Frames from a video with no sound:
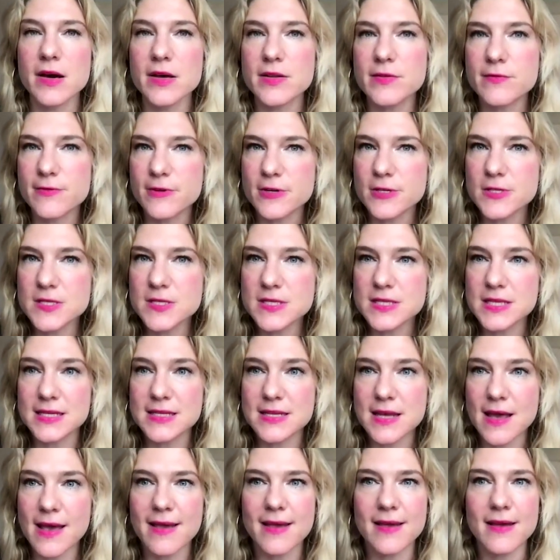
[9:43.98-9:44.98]

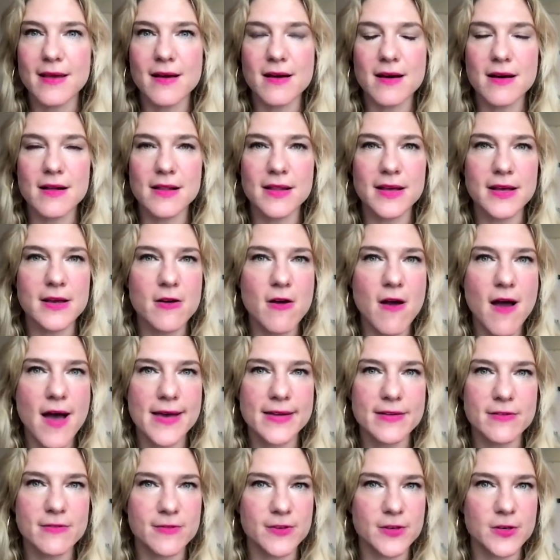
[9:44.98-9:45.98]
conversely, taking a clear
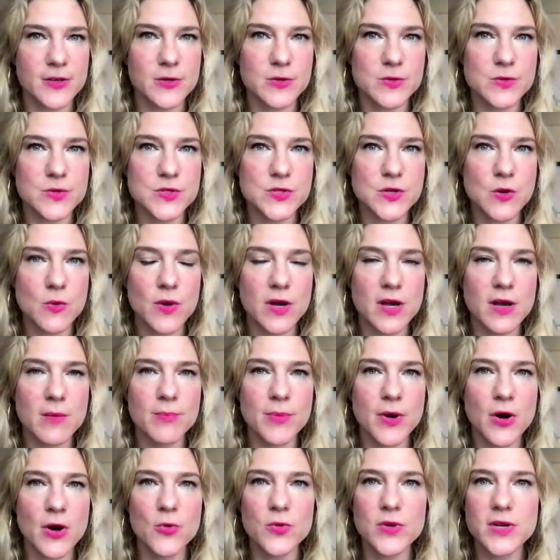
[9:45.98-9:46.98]
eyed view. So, a
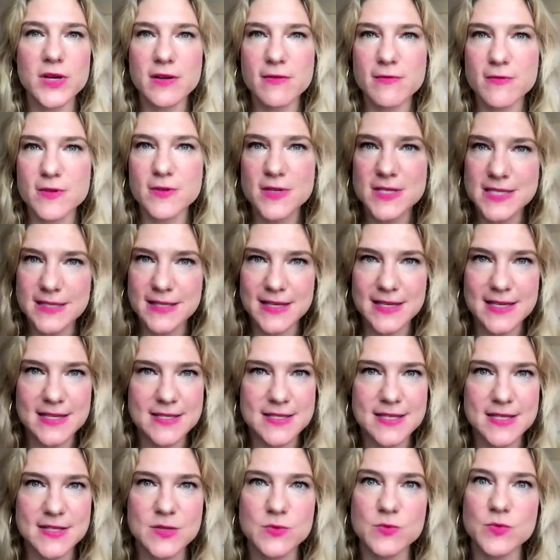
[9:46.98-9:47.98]
component of
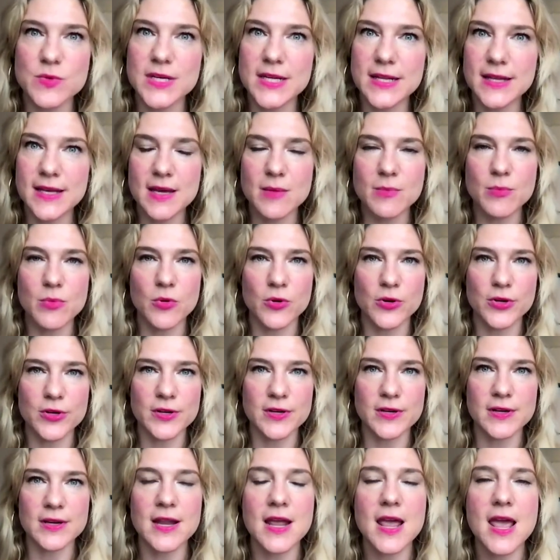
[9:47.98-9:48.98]
resilience that's really
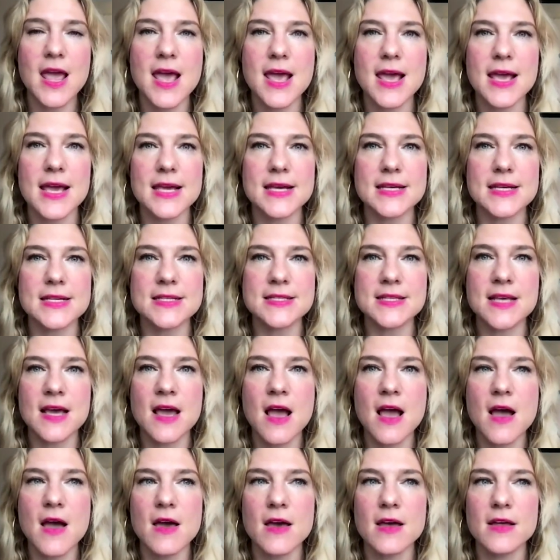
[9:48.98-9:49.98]
important is
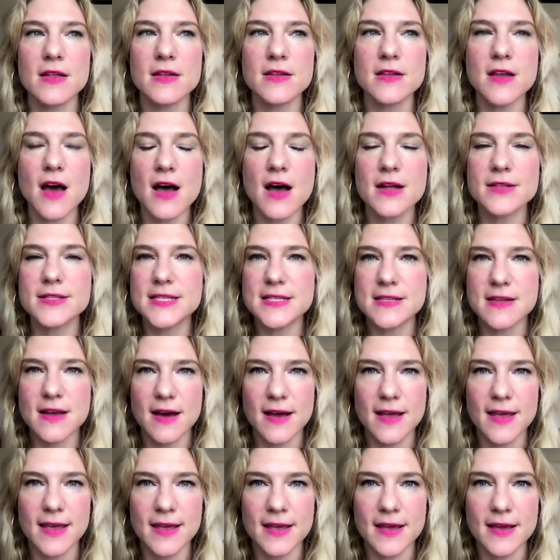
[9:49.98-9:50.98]
not
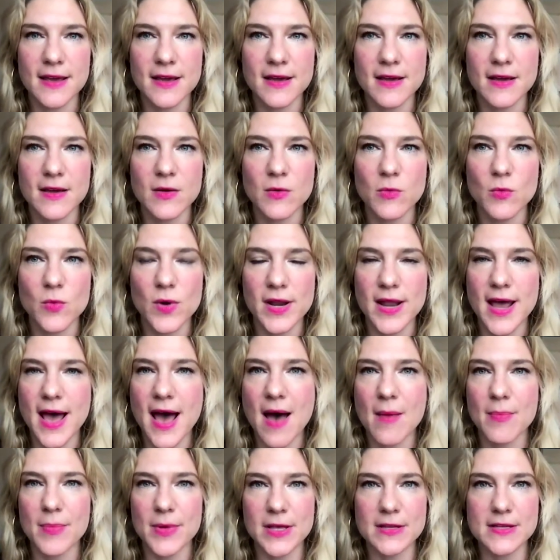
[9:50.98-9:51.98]
denying what
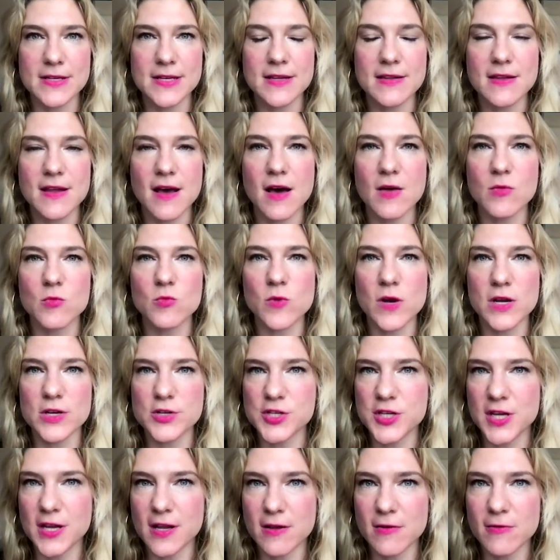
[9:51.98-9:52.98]
happened and not
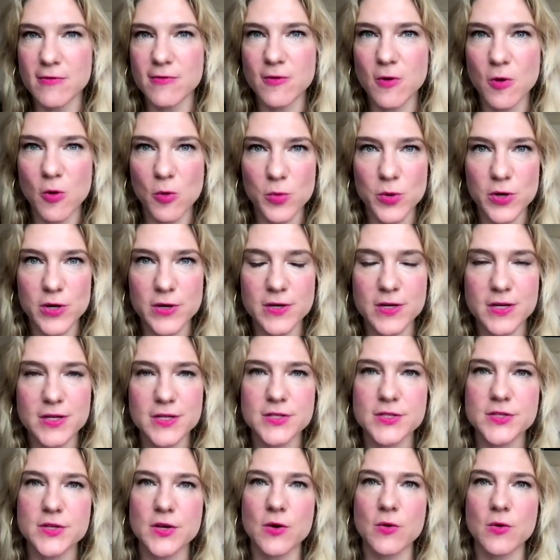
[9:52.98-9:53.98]
rushing forward.
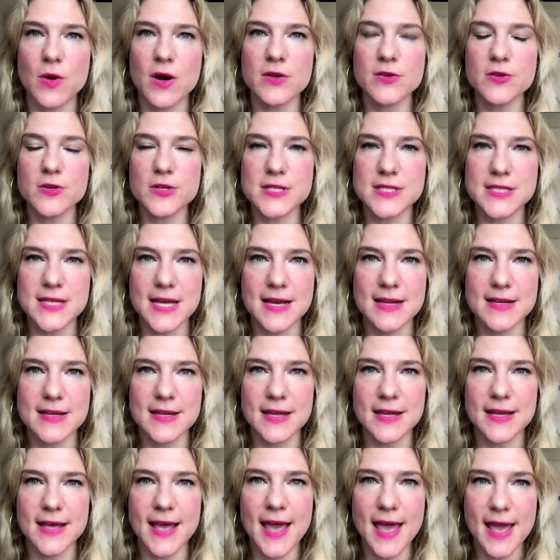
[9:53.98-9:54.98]
So,
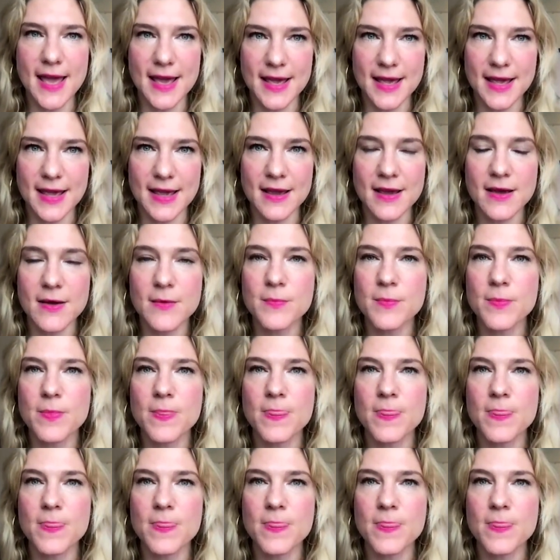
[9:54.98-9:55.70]
understanding, hey,